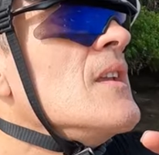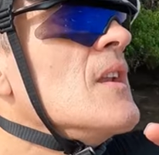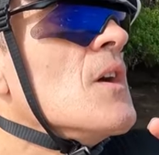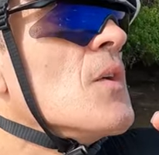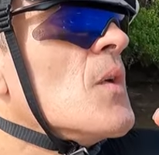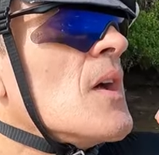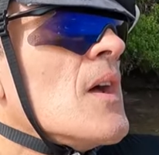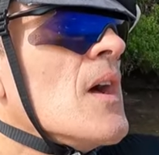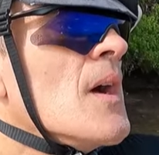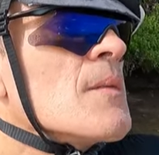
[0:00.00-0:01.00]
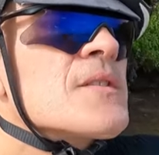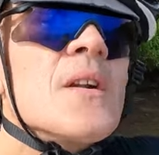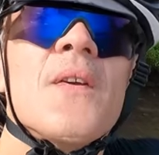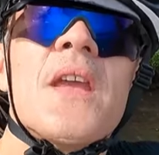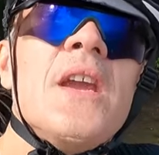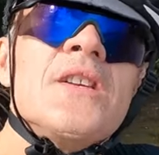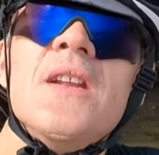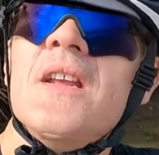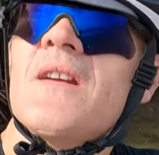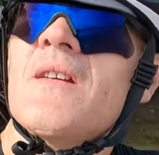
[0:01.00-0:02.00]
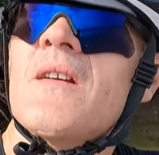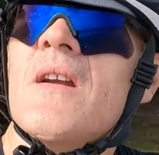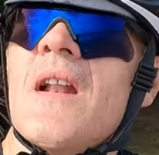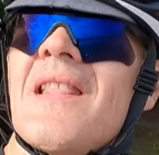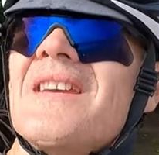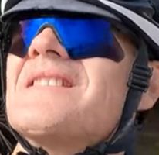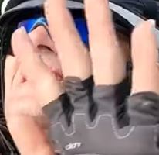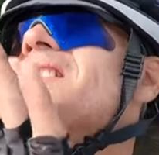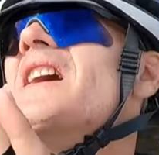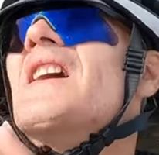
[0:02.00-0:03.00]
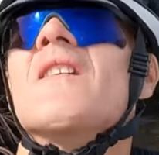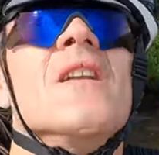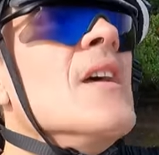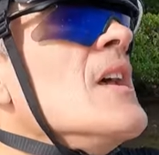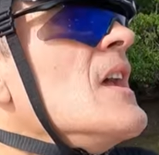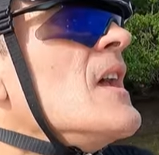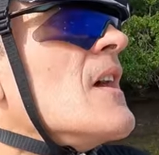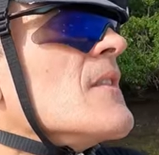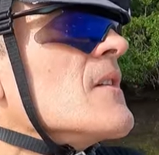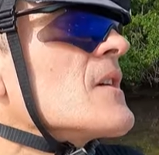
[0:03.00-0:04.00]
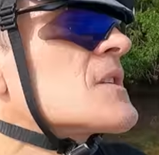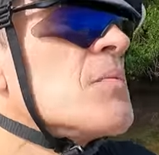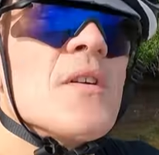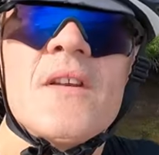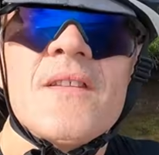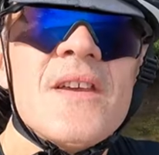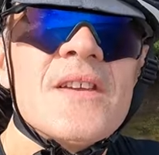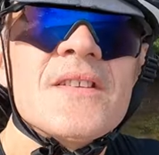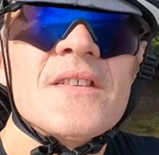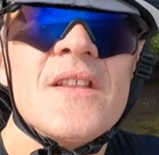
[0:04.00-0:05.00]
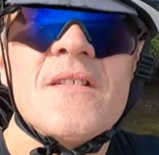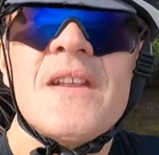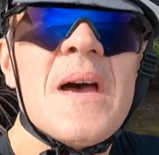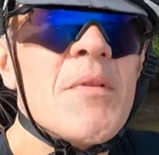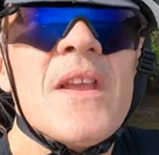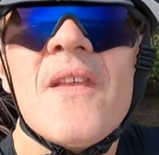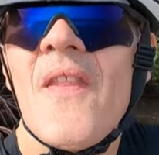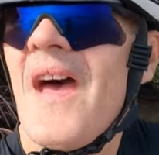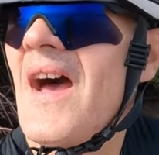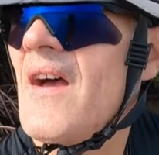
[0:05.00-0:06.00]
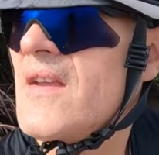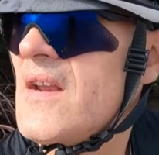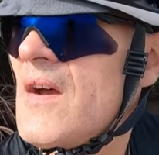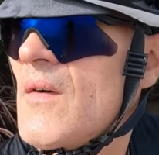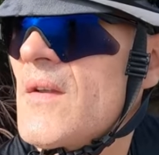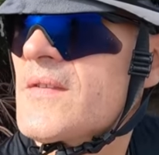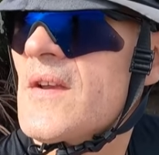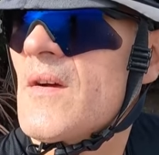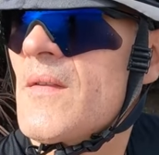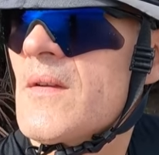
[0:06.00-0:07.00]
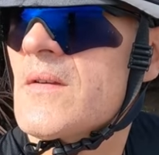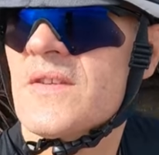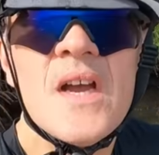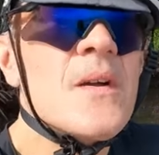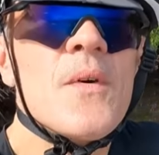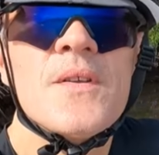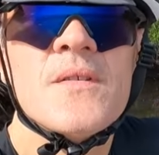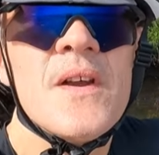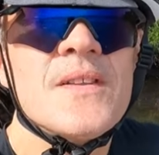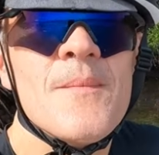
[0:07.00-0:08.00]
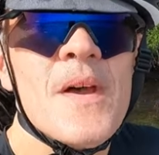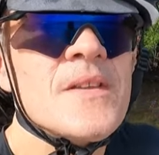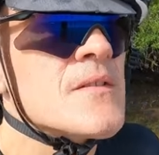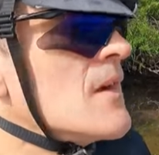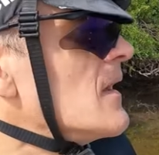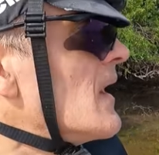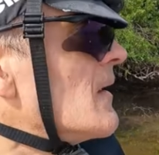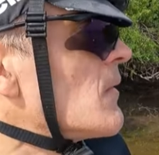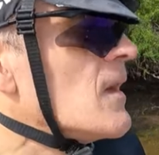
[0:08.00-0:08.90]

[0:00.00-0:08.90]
you know, certification here, and a license there, and they're exploring this, and they're dabbling in that, you know, and so they're jack of all trades and master at none.